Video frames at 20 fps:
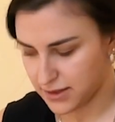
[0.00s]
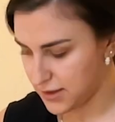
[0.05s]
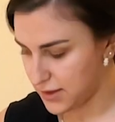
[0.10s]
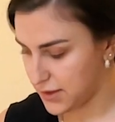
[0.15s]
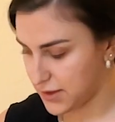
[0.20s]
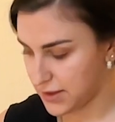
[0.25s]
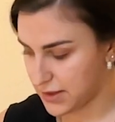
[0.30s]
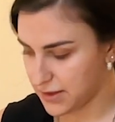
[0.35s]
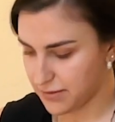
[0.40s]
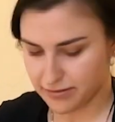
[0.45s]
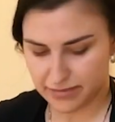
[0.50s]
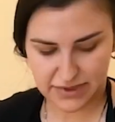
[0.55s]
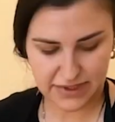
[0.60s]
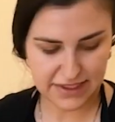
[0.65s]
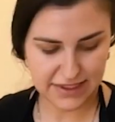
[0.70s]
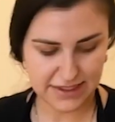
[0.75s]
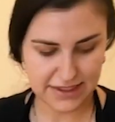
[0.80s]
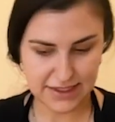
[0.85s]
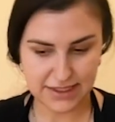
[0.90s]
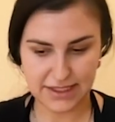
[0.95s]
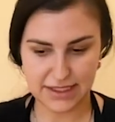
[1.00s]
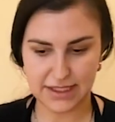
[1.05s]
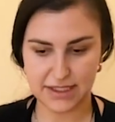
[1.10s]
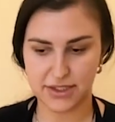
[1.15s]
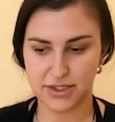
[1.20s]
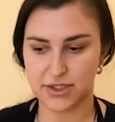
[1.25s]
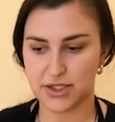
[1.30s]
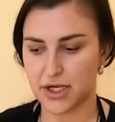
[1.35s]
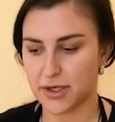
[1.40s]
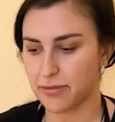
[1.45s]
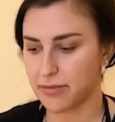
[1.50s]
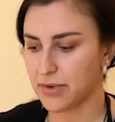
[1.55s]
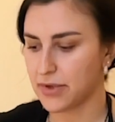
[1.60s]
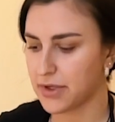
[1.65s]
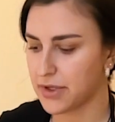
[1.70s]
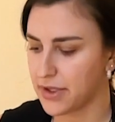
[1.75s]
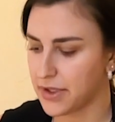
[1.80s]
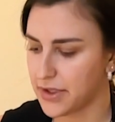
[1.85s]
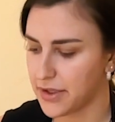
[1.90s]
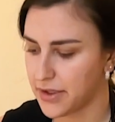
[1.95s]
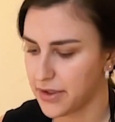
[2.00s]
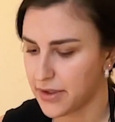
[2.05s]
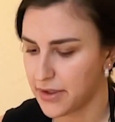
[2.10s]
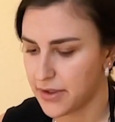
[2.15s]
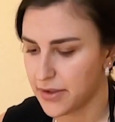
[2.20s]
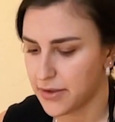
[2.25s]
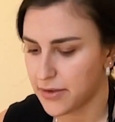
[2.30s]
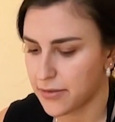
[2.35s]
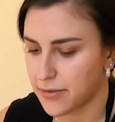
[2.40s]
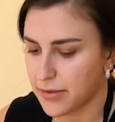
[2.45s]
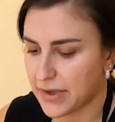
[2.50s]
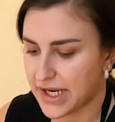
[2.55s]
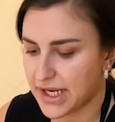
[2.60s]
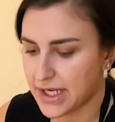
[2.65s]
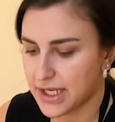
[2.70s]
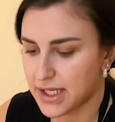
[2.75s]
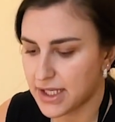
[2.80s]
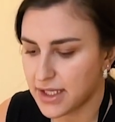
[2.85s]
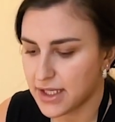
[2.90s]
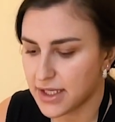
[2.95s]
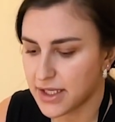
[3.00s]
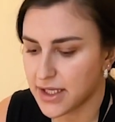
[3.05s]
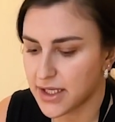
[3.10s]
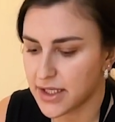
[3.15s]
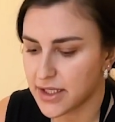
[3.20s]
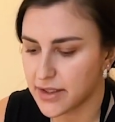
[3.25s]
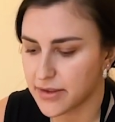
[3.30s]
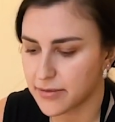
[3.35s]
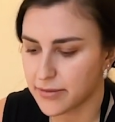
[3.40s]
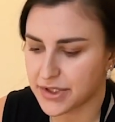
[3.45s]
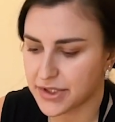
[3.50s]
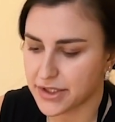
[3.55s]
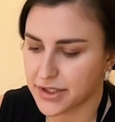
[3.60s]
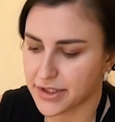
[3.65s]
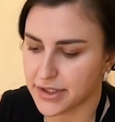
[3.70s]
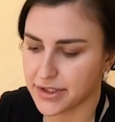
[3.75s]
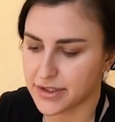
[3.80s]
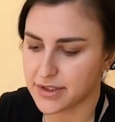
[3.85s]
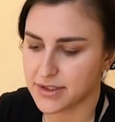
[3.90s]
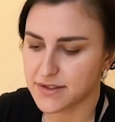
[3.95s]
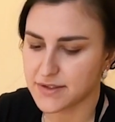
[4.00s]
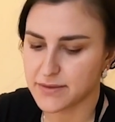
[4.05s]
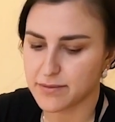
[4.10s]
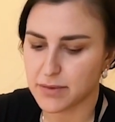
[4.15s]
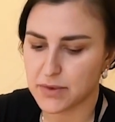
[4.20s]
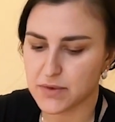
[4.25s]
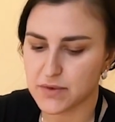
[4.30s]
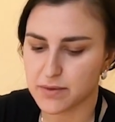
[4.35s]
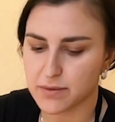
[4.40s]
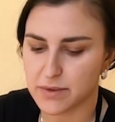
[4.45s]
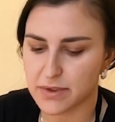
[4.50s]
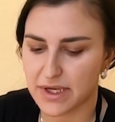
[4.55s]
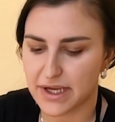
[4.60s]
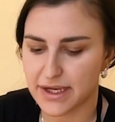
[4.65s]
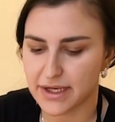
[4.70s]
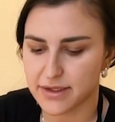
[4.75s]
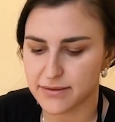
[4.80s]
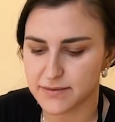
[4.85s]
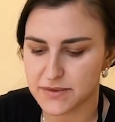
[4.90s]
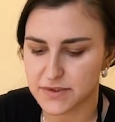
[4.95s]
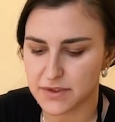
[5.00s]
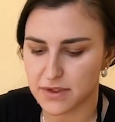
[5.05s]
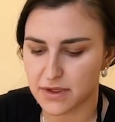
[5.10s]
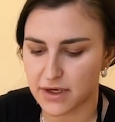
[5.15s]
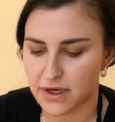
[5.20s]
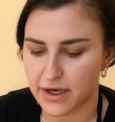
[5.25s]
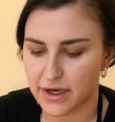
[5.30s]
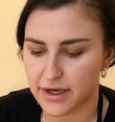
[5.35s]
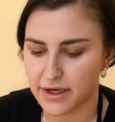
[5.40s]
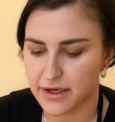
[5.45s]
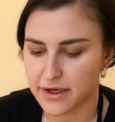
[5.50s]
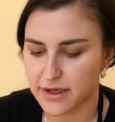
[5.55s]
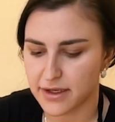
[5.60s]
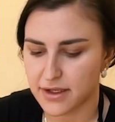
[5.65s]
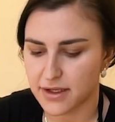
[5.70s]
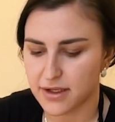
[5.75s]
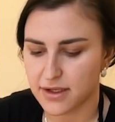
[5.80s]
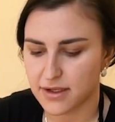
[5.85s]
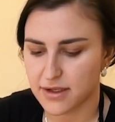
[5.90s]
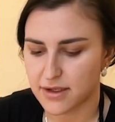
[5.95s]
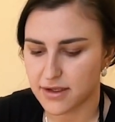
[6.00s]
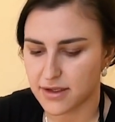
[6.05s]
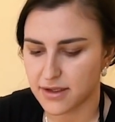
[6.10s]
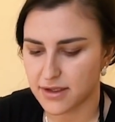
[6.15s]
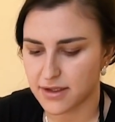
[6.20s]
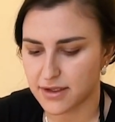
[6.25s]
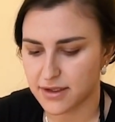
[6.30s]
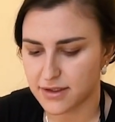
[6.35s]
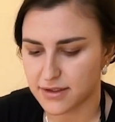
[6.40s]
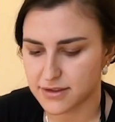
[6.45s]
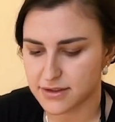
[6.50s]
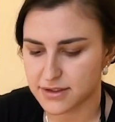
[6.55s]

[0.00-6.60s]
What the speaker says: You can place the sharpener right here where your disposable items are. And